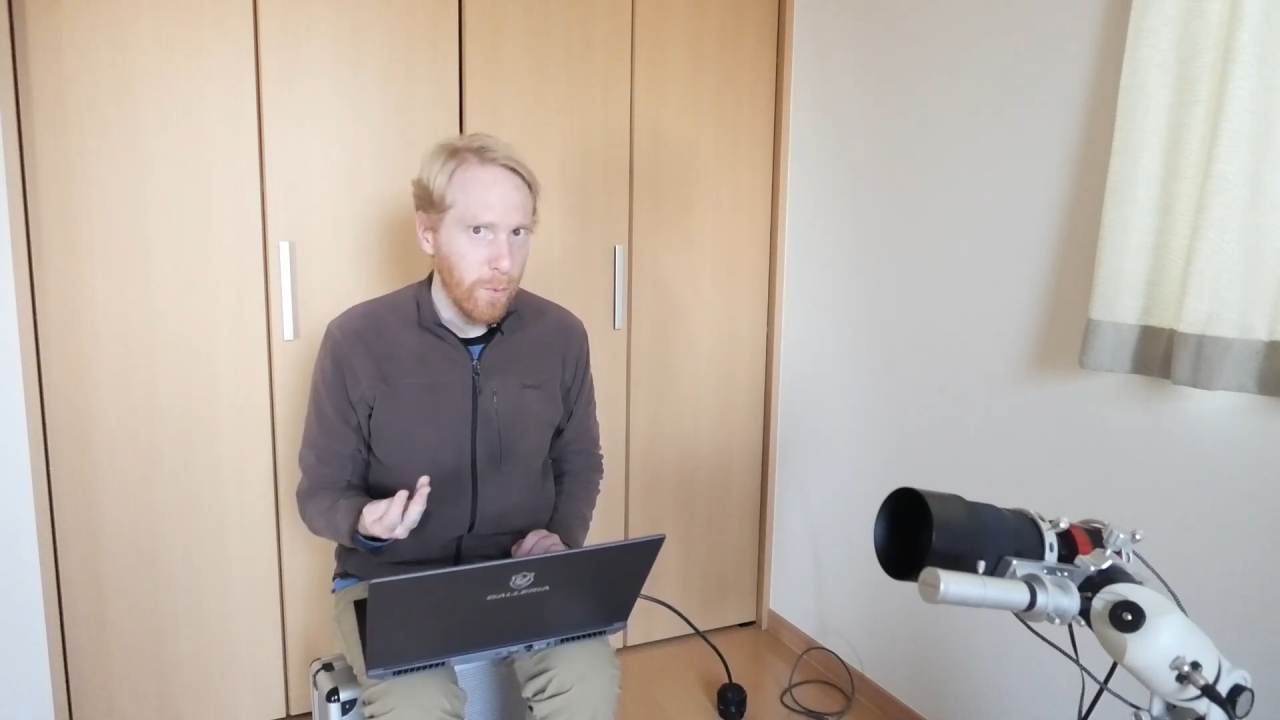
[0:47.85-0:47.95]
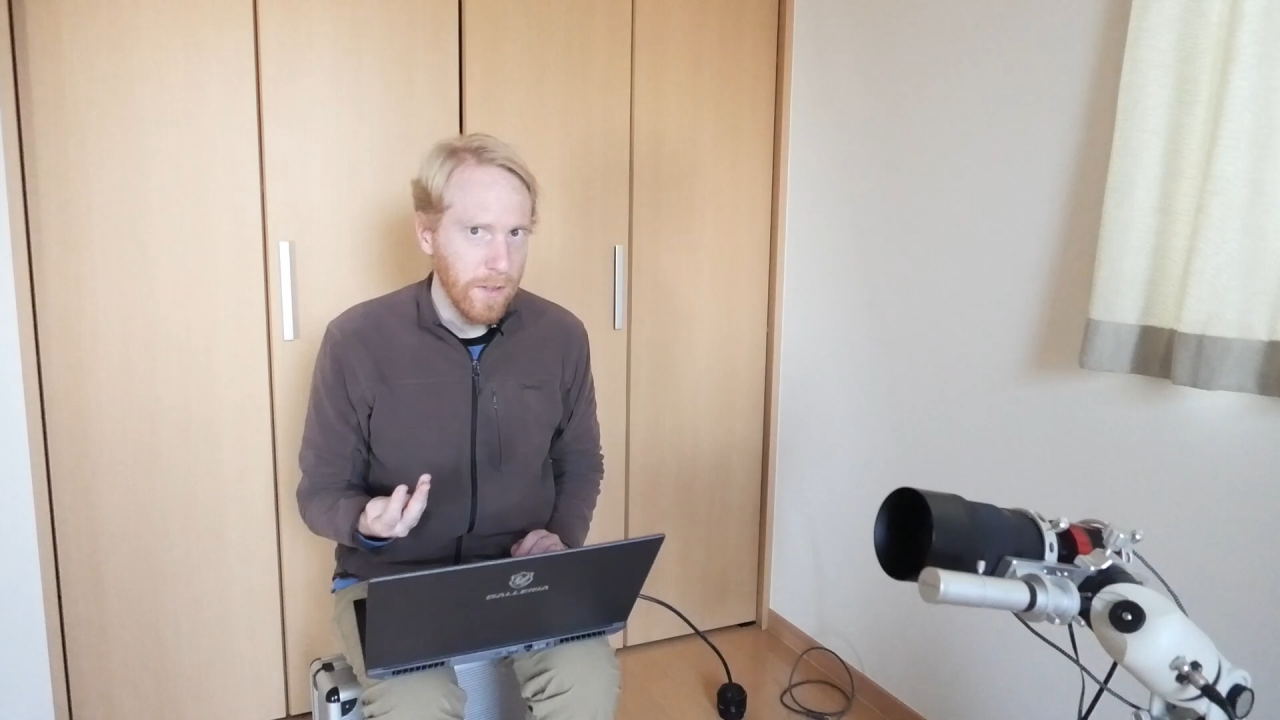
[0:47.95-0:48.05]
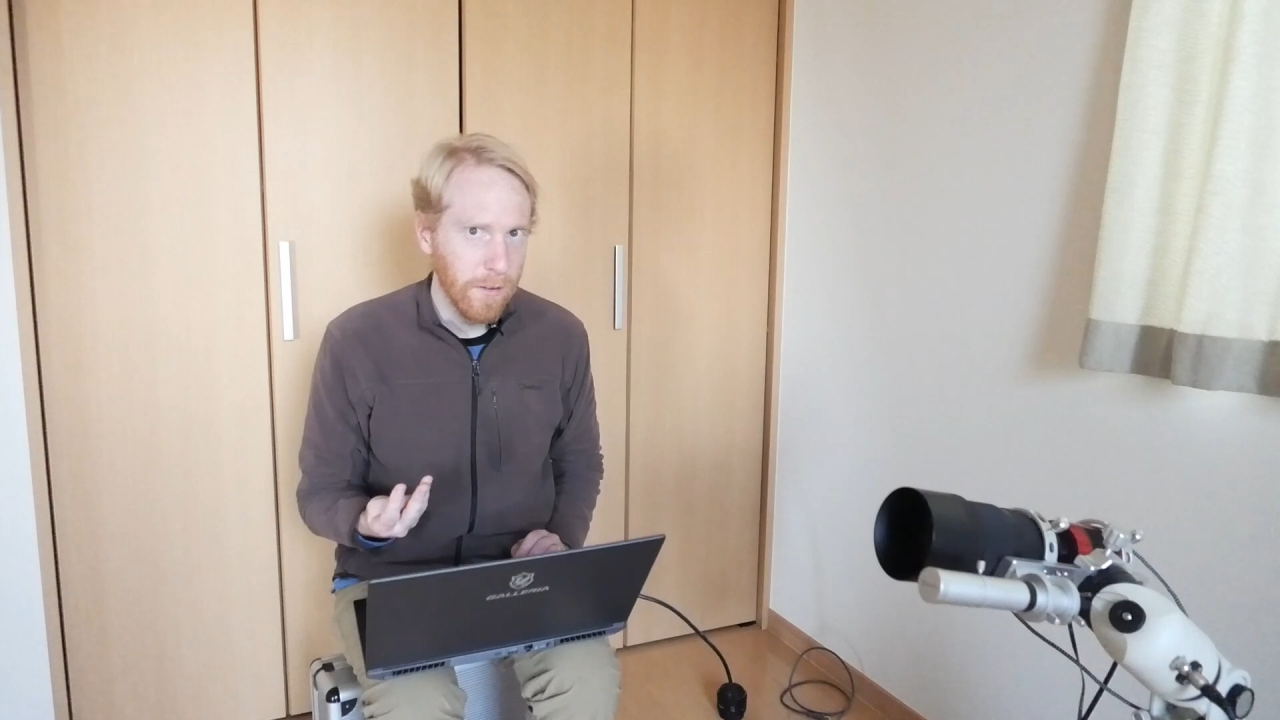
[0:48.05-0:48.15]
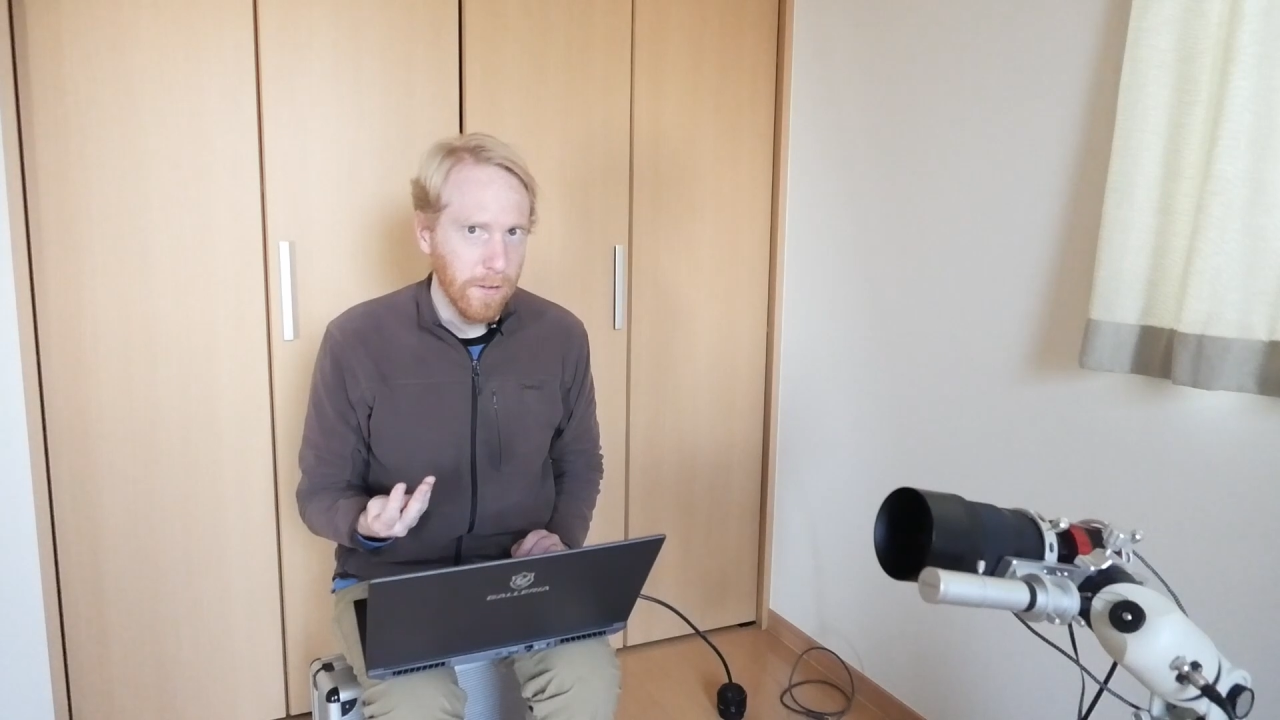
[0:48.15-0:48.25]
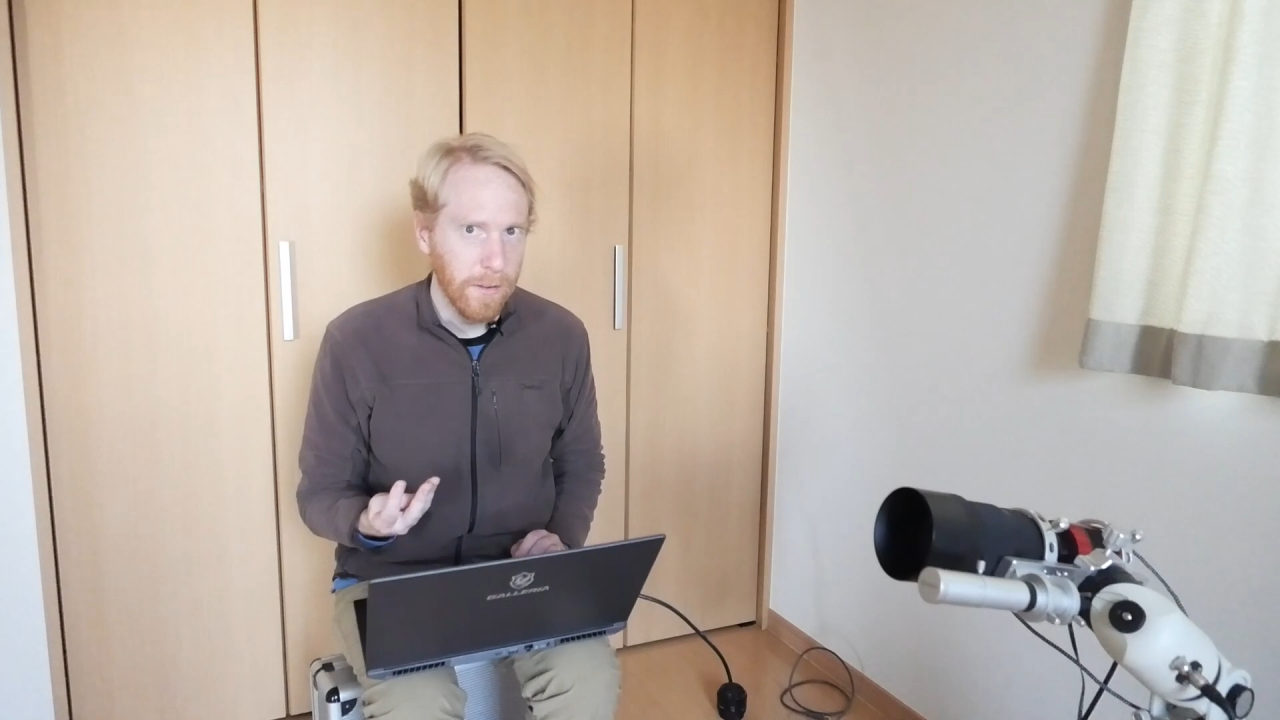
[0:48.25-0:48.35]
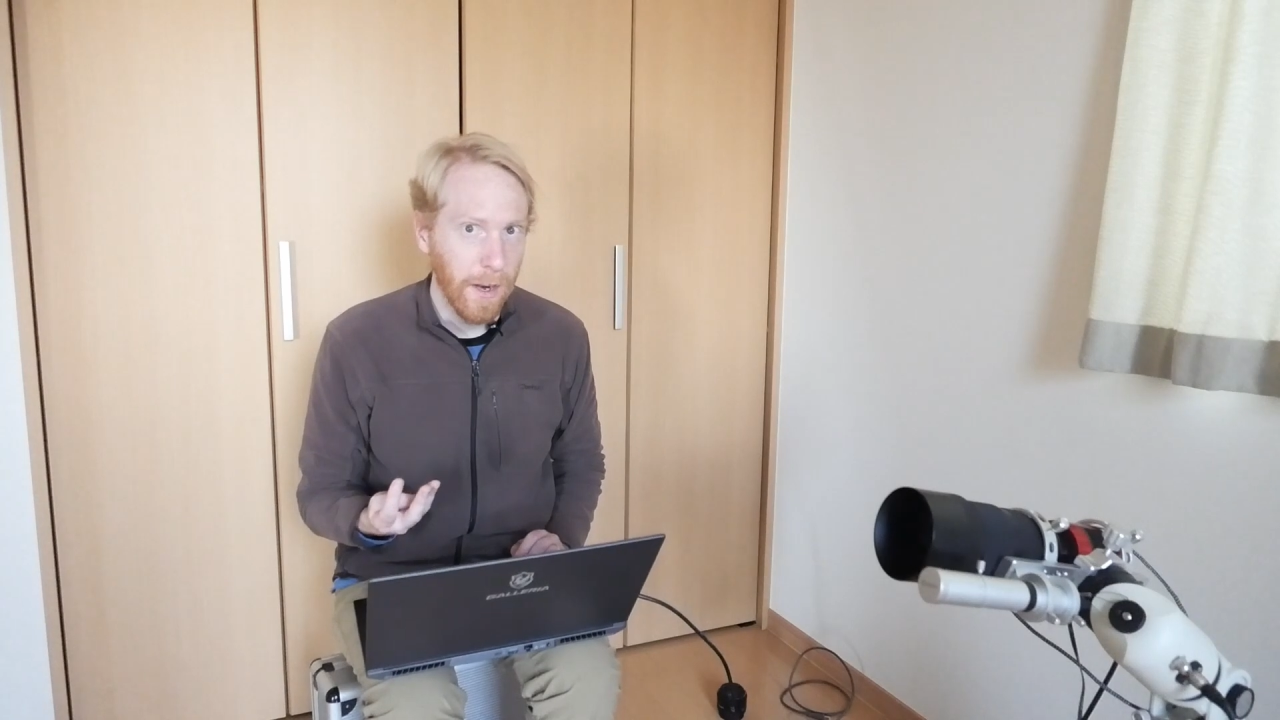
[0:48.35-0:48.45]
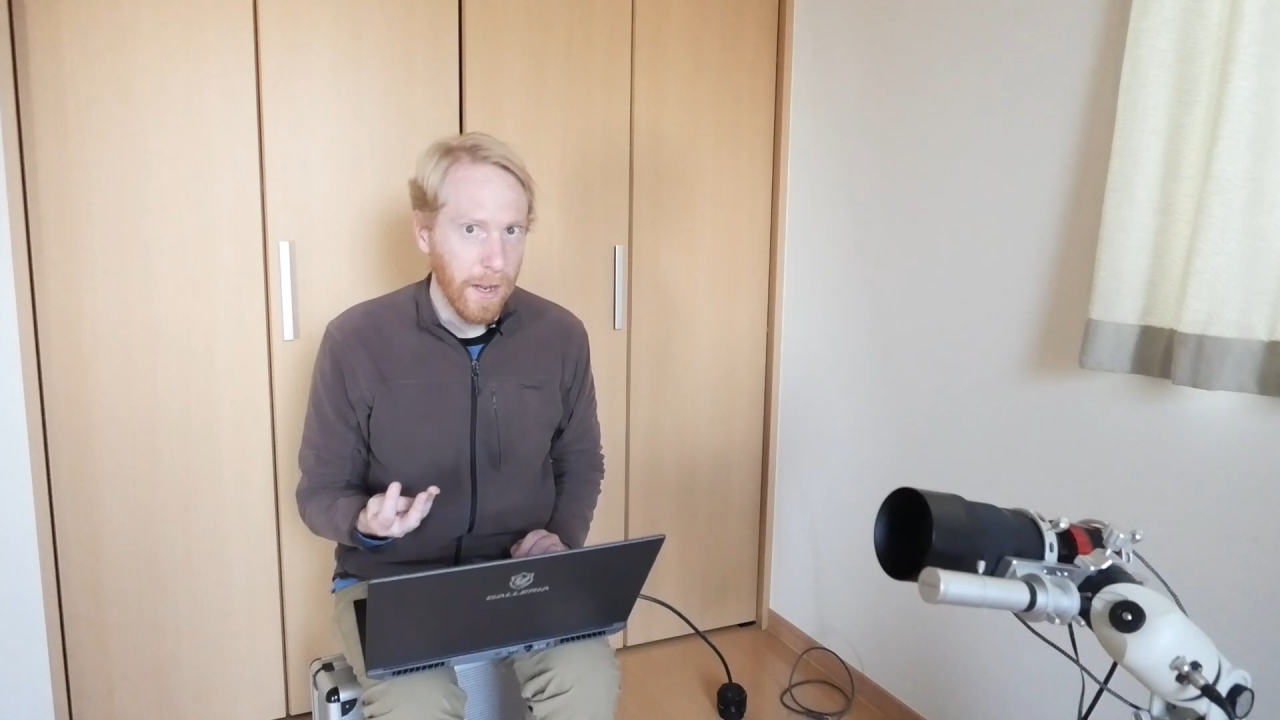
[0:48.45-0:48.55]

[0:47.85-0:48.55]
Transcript: reason that